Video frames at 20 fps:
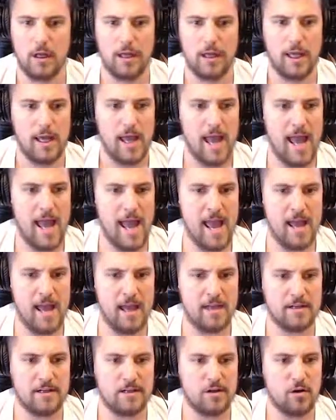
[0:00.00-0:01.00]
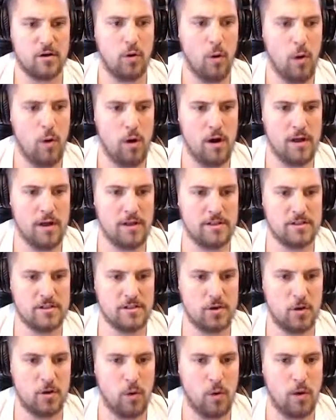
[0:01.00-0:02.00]
And coins,
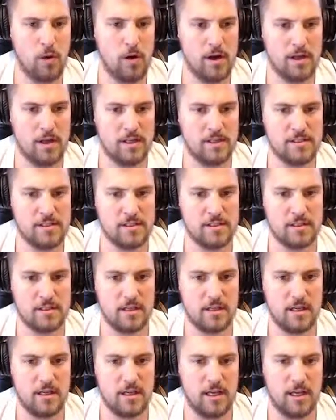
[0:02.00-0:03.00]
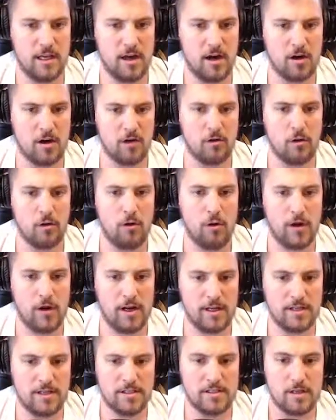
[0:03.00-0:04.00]
coins in our
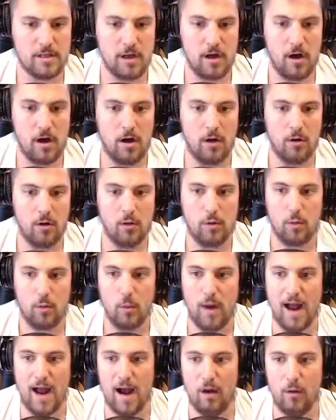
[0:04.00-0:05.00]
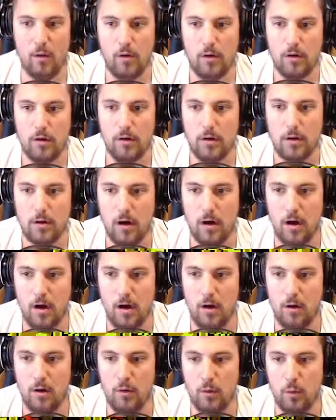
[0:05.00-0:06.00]
groins. Oh, wow.
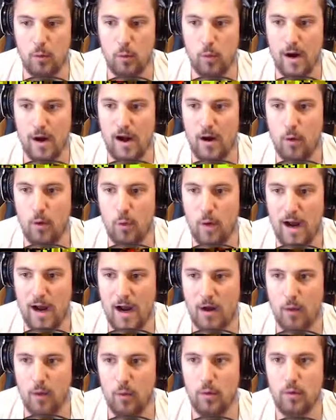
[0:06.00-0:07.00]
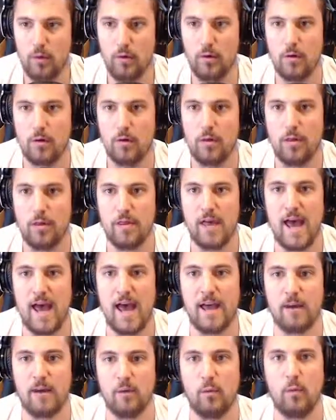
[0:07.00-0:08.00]
Oh, wow, wow.
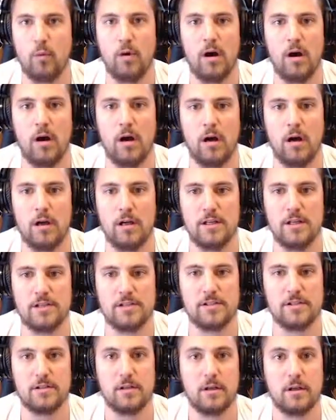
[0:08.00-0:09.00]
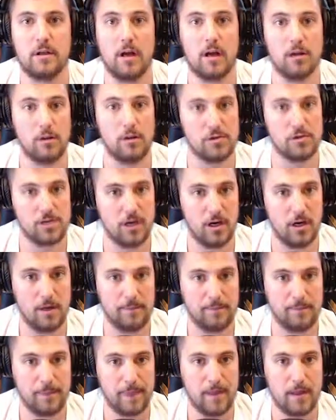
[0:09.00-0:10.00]
That was a close
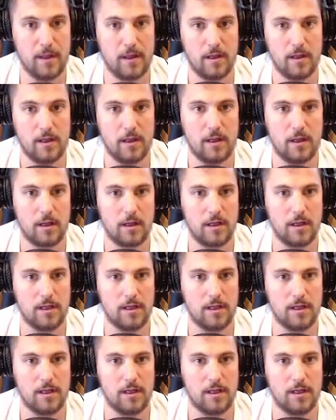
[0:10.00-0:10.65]
call. Get